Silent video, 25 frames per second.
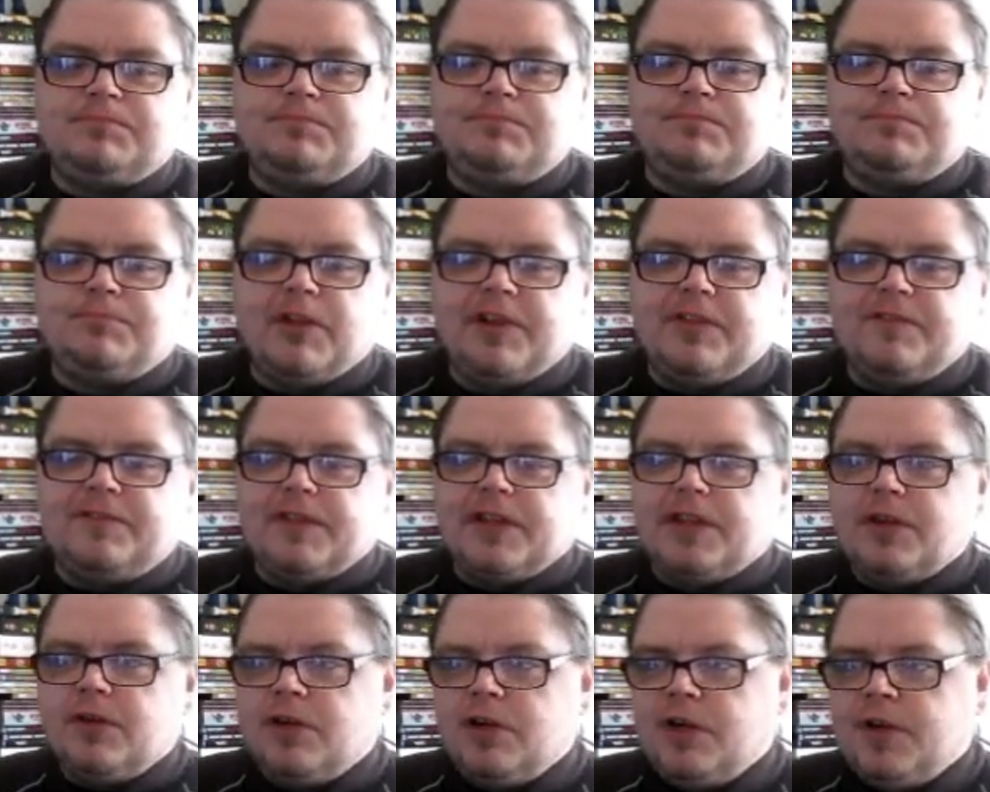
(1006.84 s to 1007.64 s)
briefly
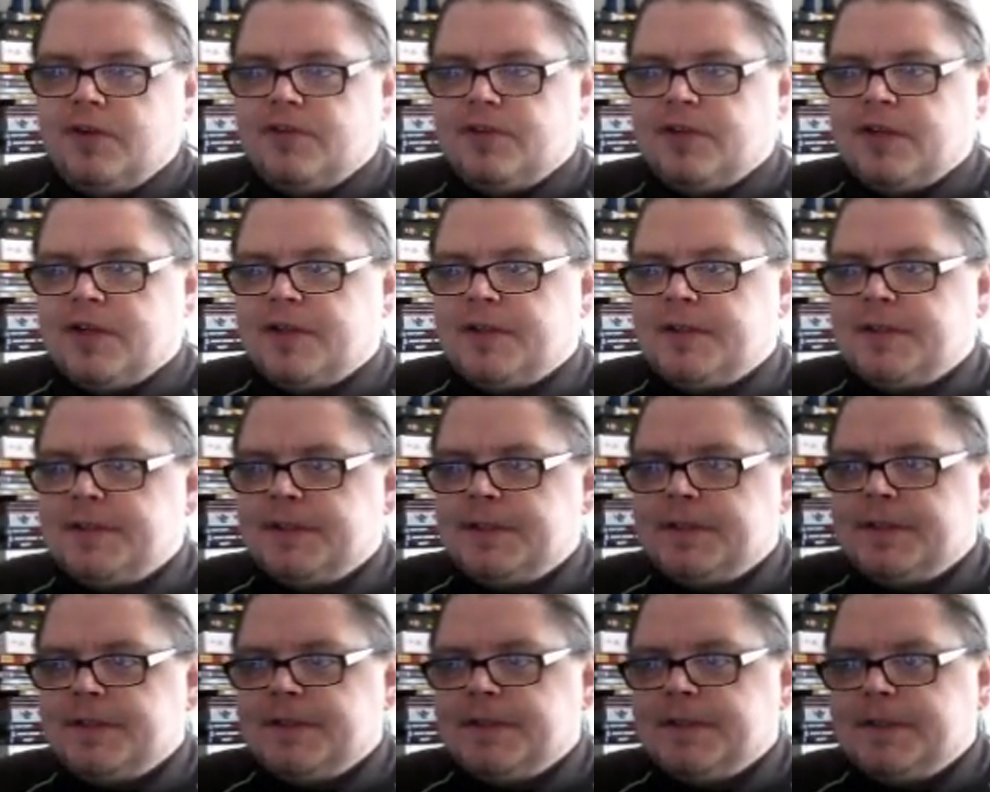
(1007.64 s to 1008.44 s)
go over.
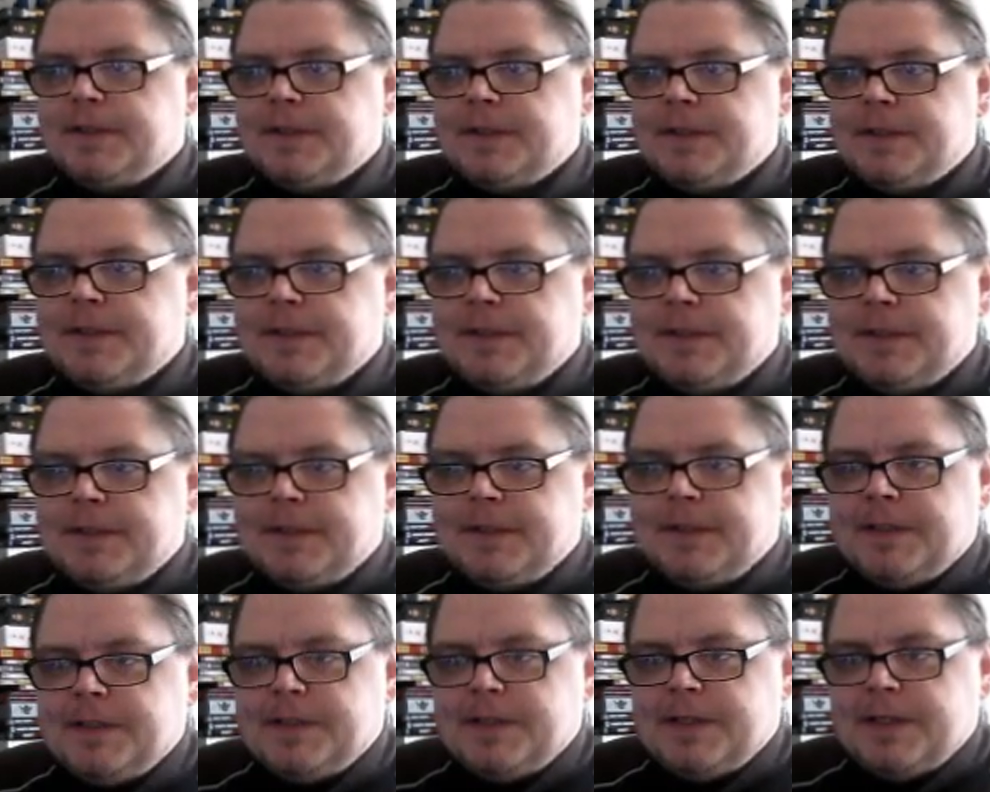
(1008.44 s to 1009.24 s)

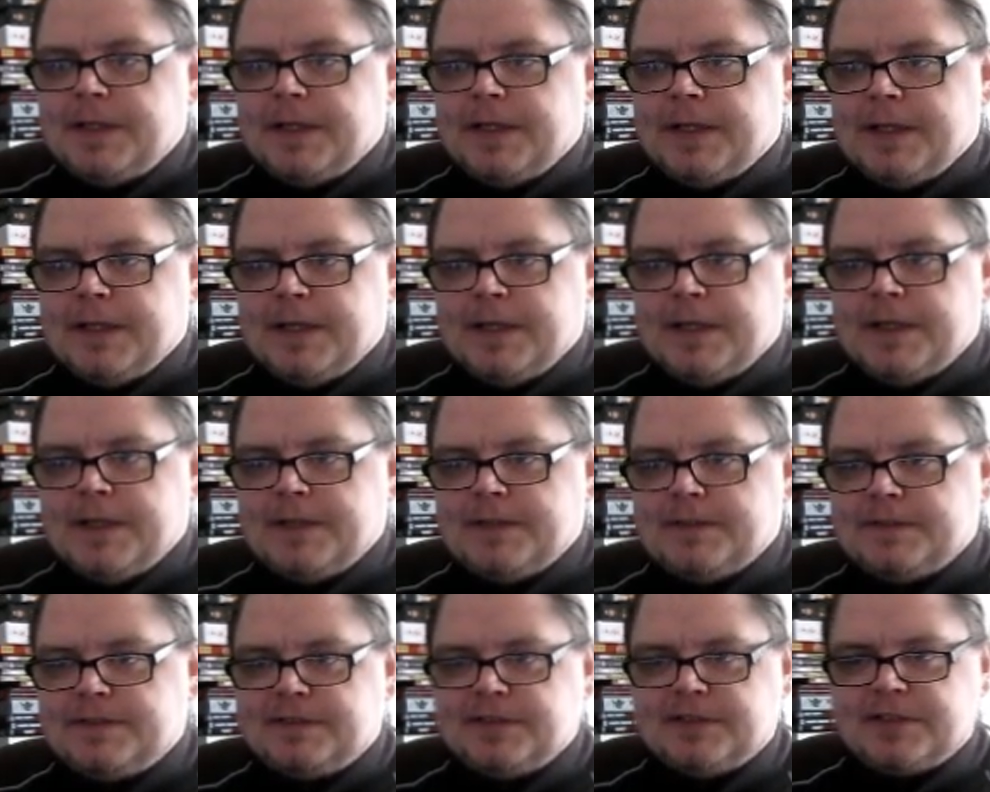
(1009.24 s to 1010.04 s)

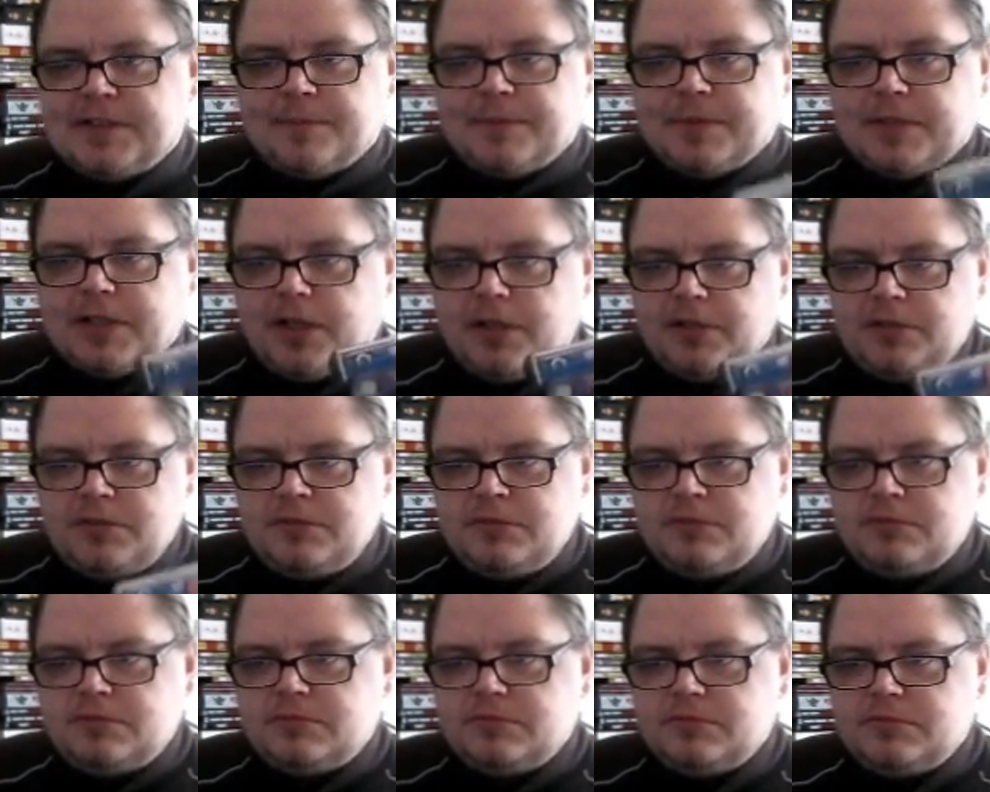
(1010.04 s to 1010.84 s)
Decepticon,
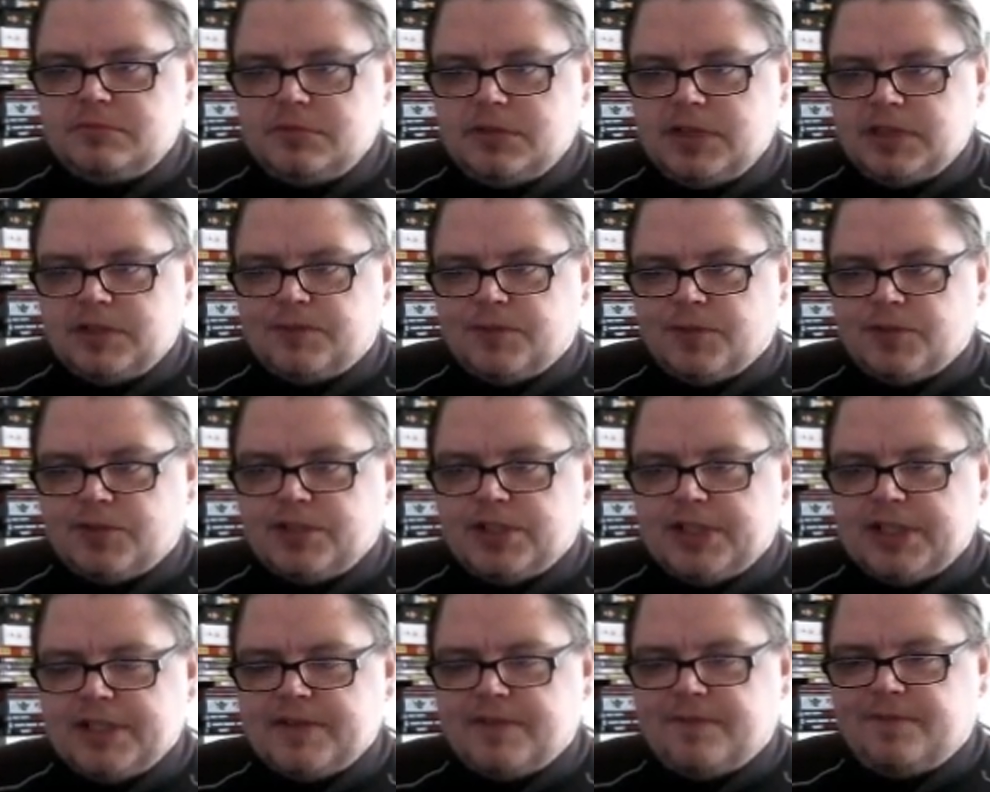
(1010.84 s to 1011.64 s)
his
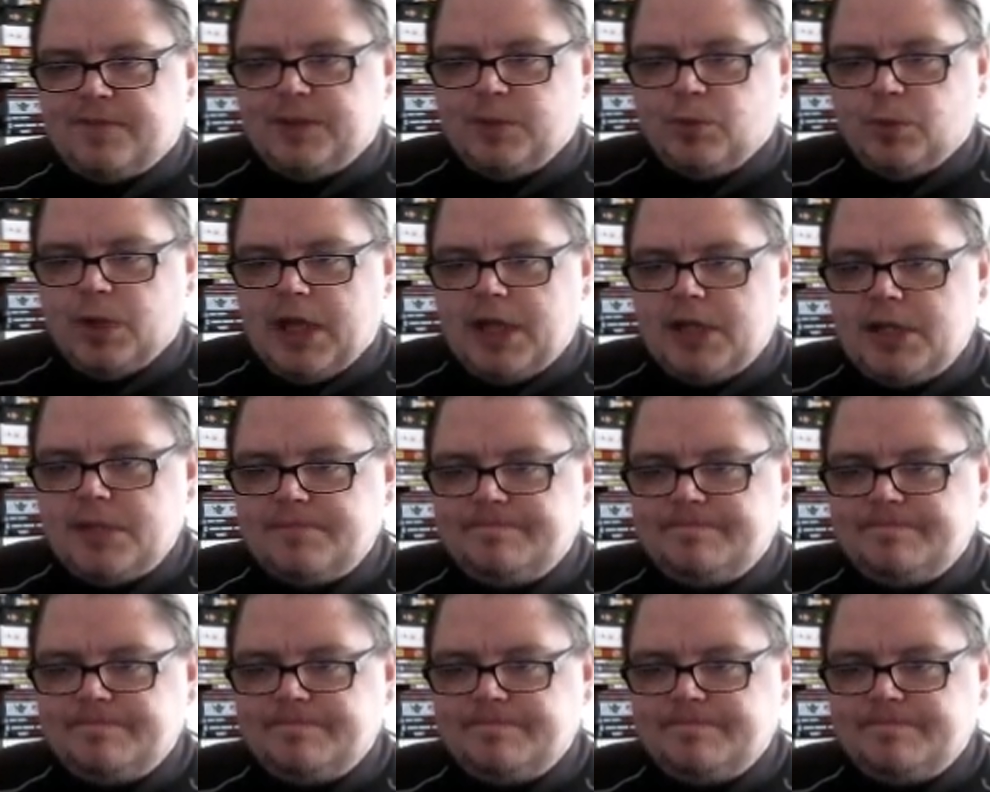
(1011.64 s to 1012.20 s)
function is a fueler.